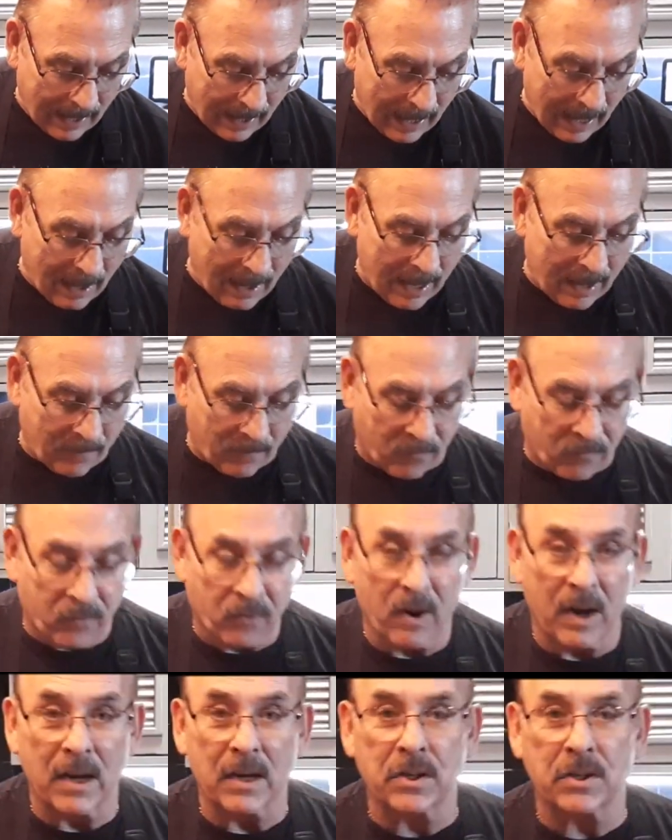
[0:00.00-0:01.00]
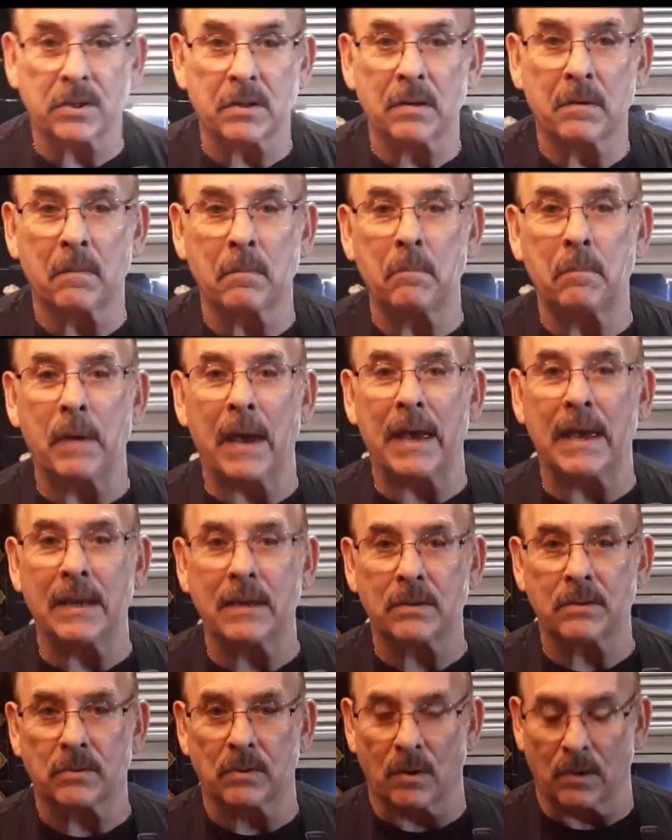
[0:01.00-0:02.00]
I had fresh
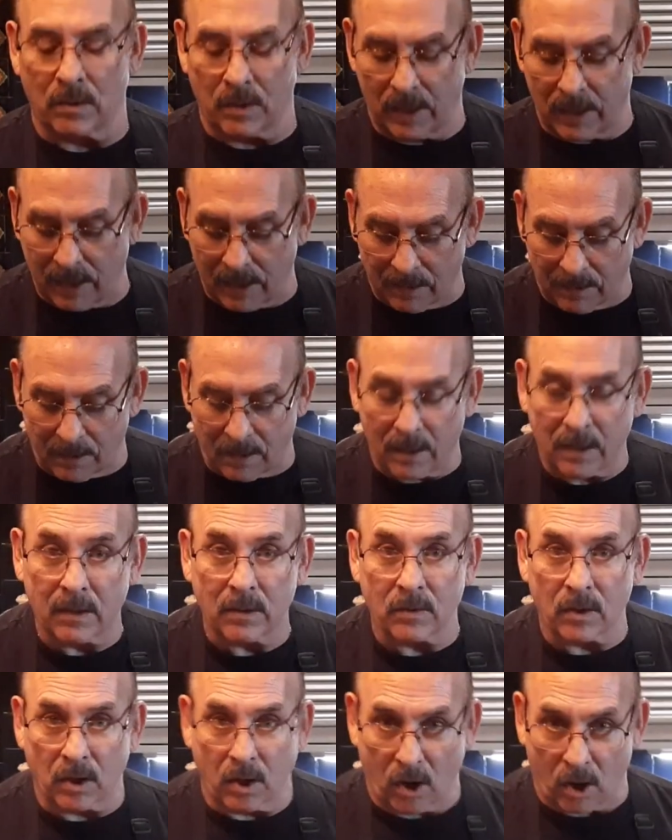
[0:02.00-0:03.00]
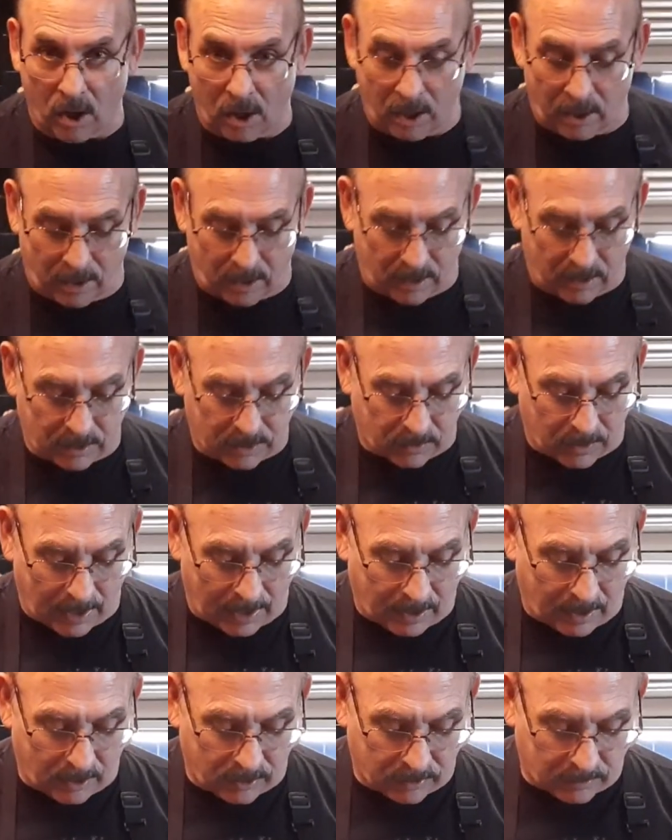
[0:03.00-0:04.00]
basil in the garden, so I
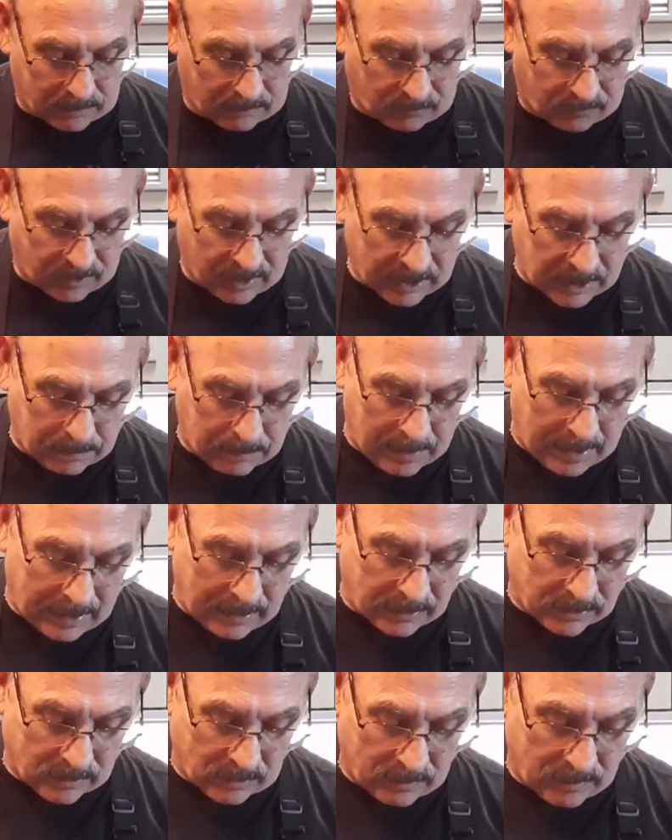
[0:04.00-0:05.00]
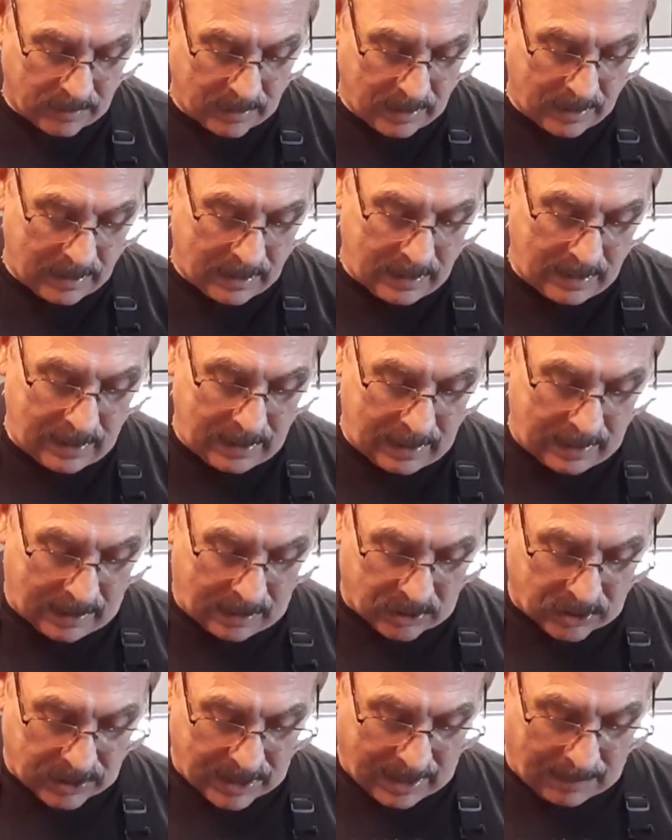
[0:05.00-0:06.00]
cut some fresh basil and I
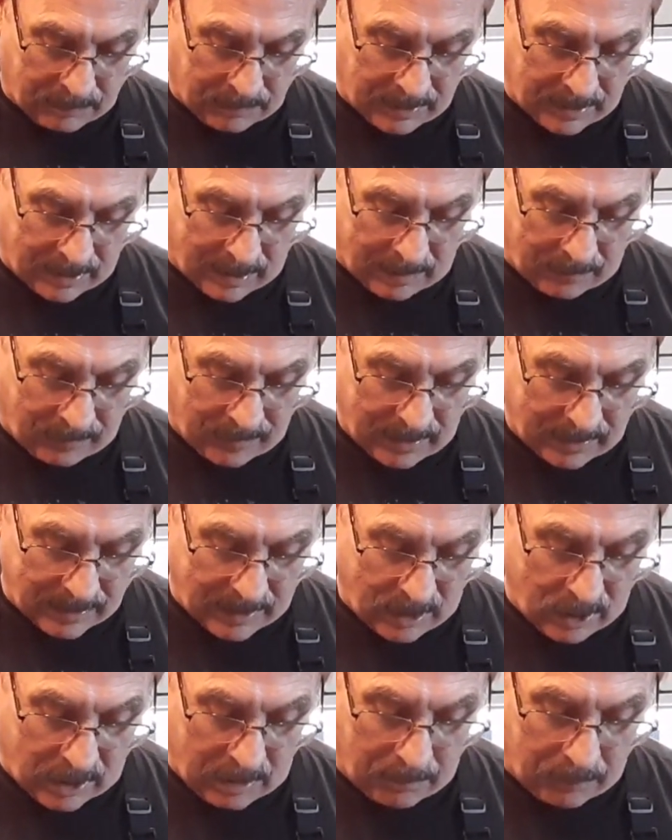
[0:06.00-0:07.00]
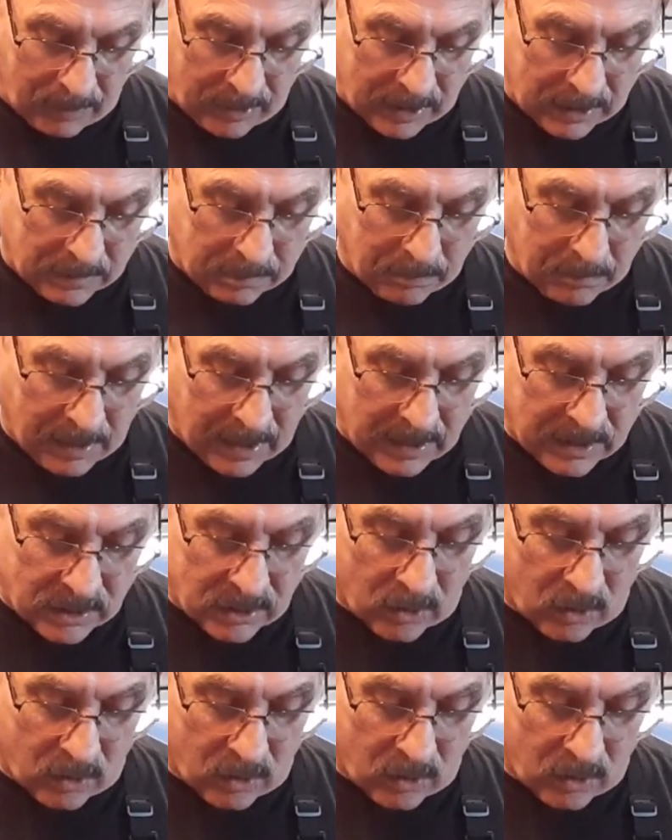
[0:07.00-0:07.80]
chopped it up. Now you can put as much